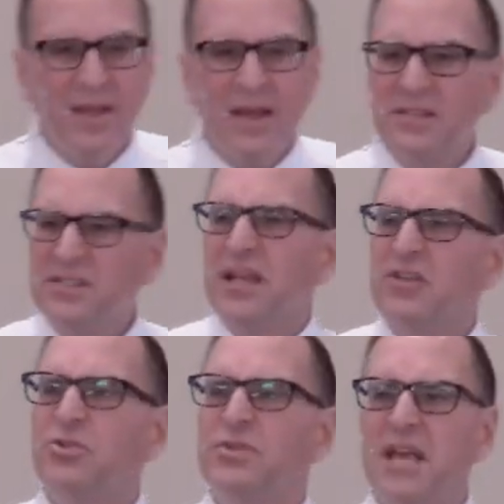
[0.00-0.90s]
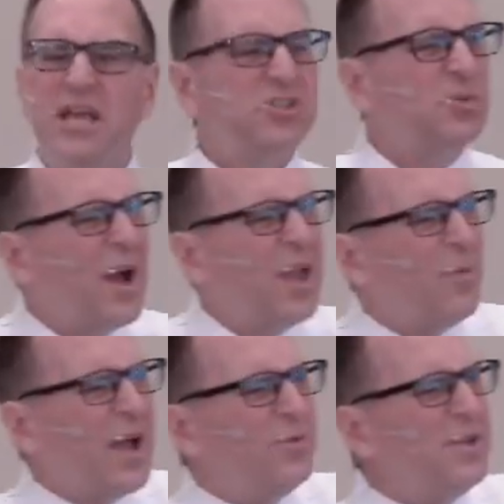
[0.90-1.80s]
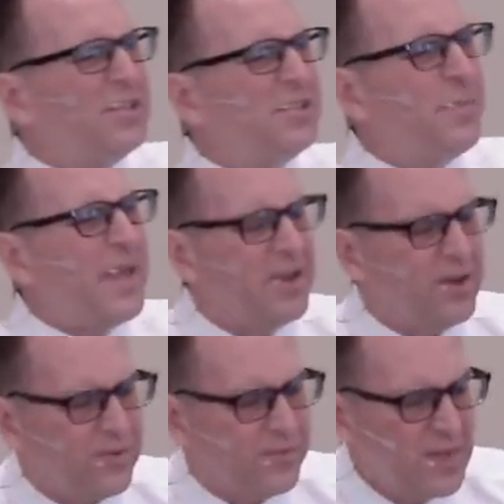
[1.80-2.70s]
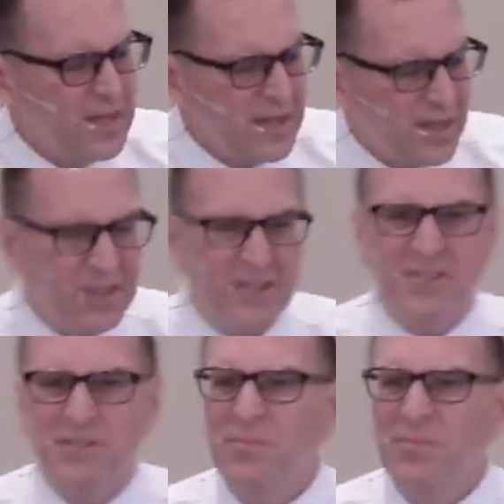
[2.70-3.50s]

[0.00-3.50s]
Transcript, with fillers: as an exhortation? Why, why would he speak of this